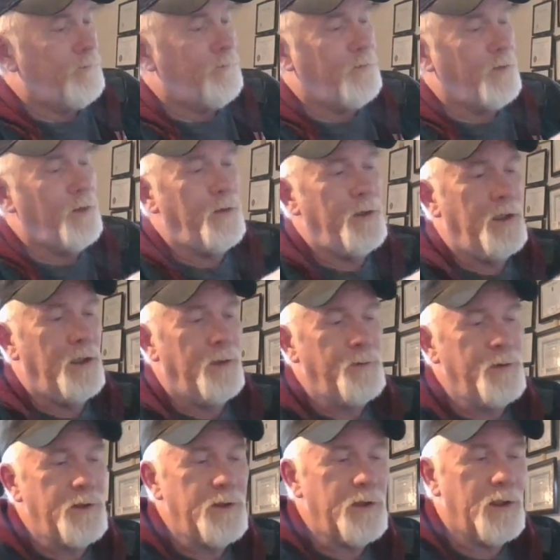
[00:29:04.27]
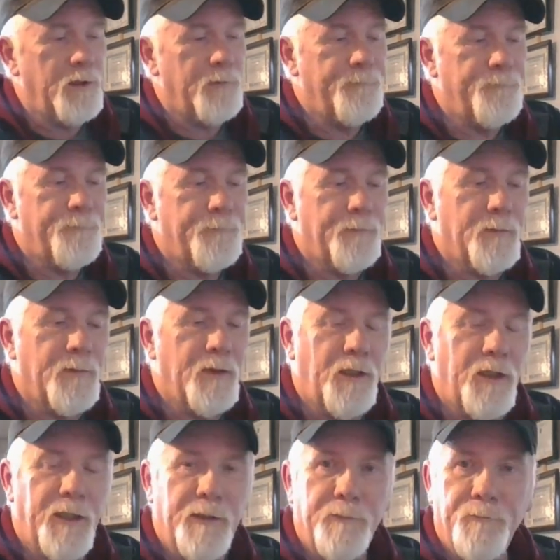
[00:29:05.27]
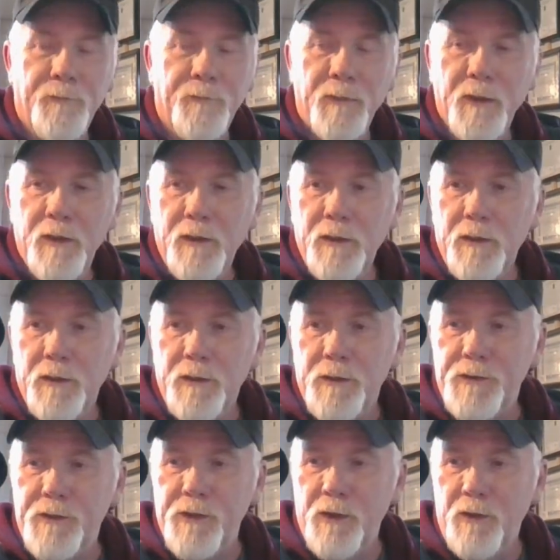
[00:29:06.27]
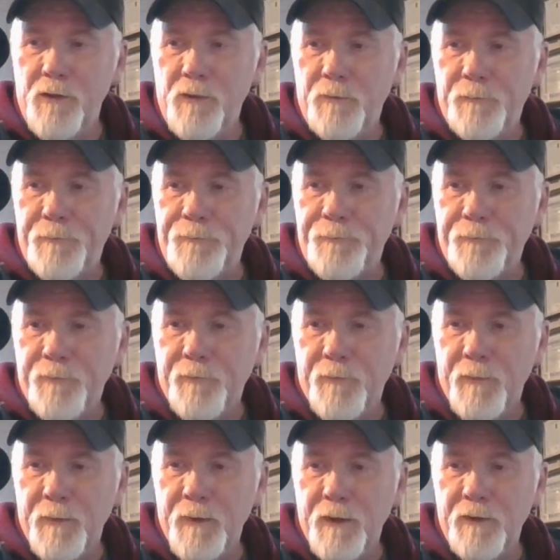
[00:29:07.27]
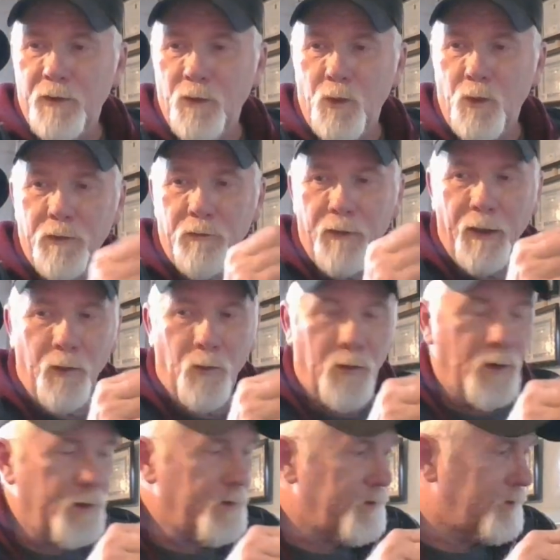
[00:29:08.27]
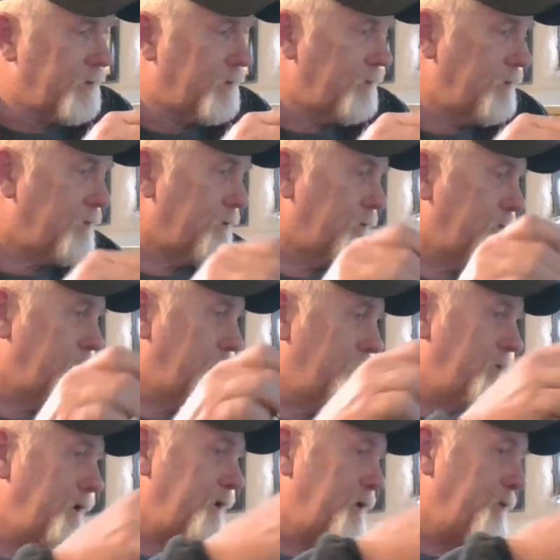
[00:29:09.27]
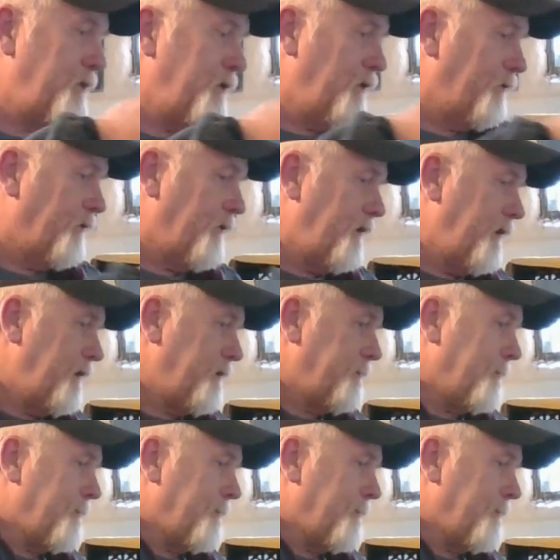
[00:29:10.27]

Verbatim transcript: phone, and I'm good to go. All right. So the workaround works. That's a beautiful thing.